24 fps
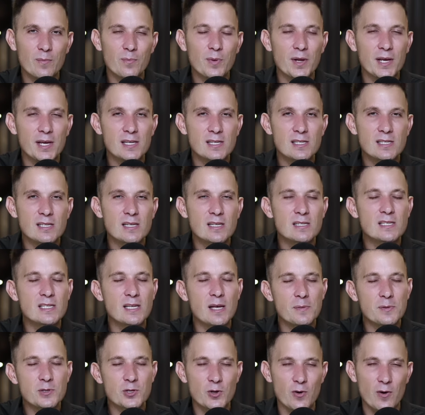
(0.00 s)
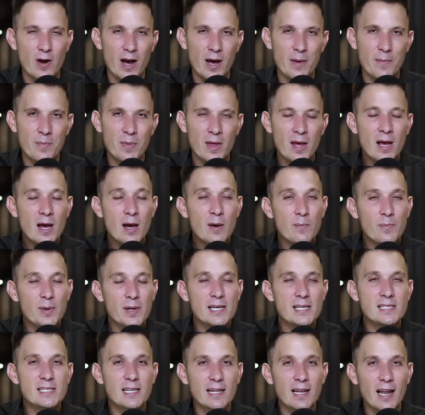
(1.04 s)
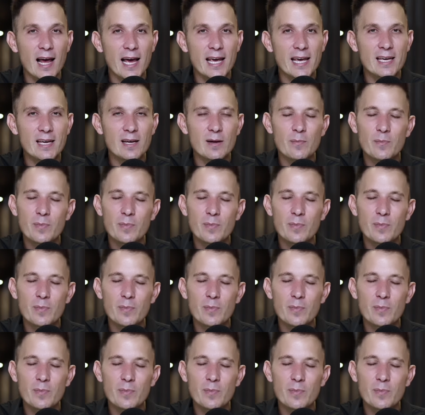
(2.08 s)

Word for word: Please subscribe, please like,